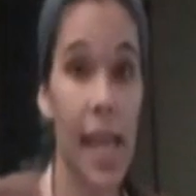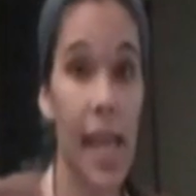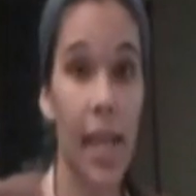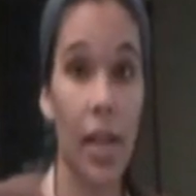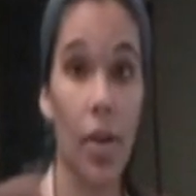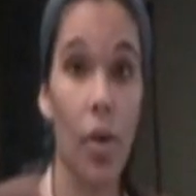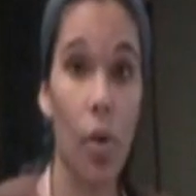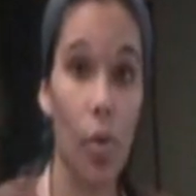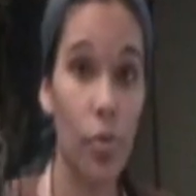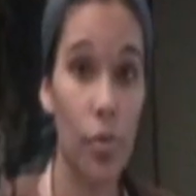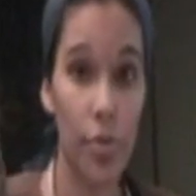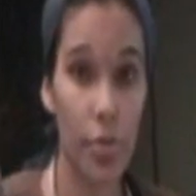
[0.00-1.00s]
take an
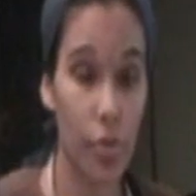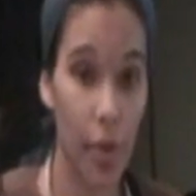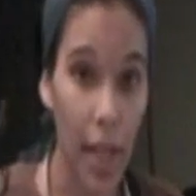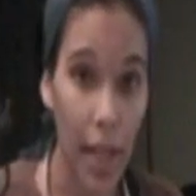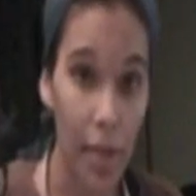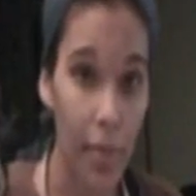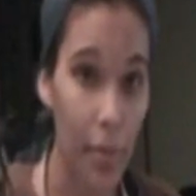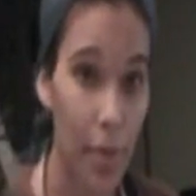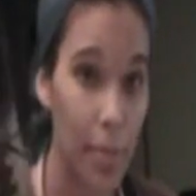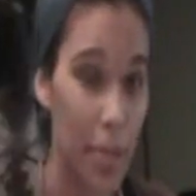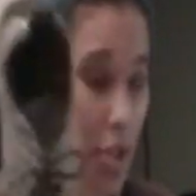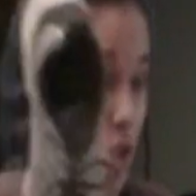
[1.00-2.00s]
old string
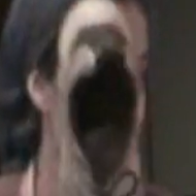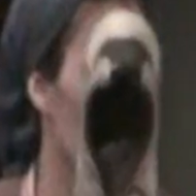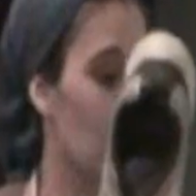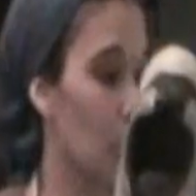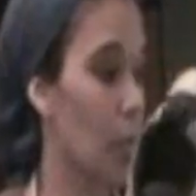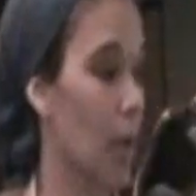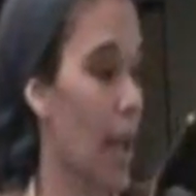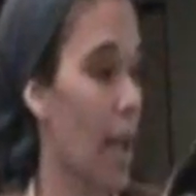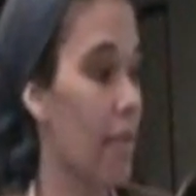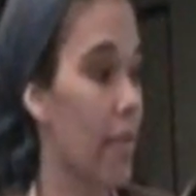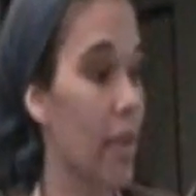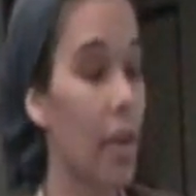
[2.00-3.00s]
from a shoe or
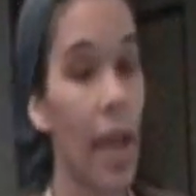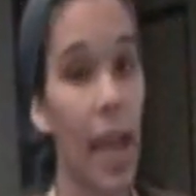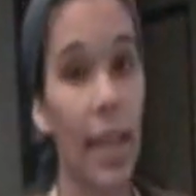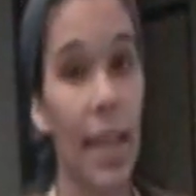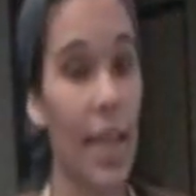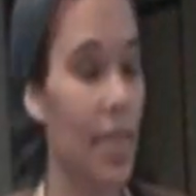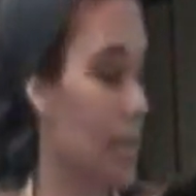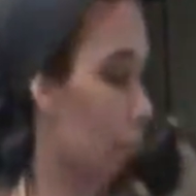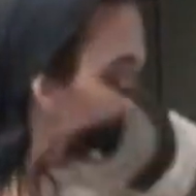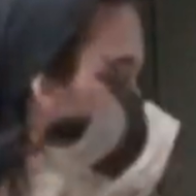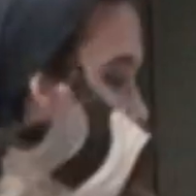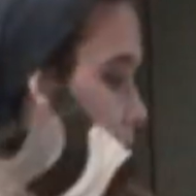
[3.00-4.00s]
whatever and let
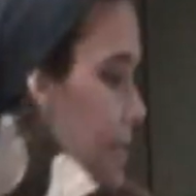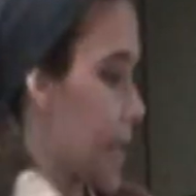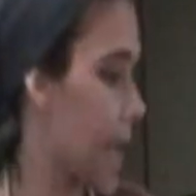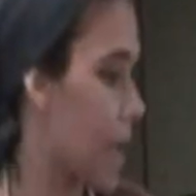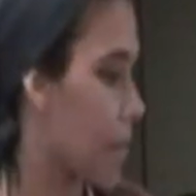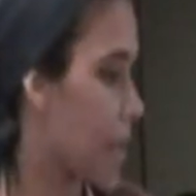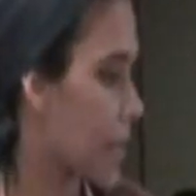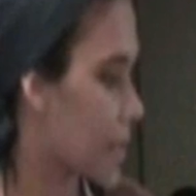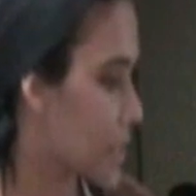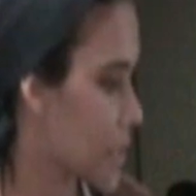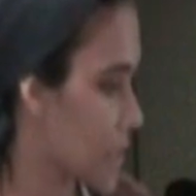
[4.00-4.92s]
them do the same. And